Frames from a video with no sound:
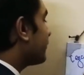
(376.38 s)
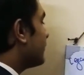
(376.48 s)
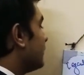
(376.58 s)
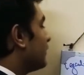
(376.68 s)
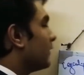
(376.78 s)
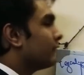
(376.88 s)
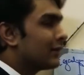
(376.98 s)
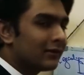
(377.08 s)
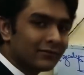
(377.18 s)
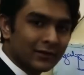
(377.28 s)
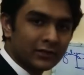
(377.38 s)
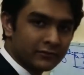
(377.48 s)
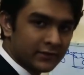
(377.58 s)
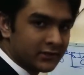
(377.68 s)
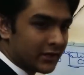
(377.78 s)
of concern with
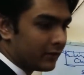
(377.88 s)
research, which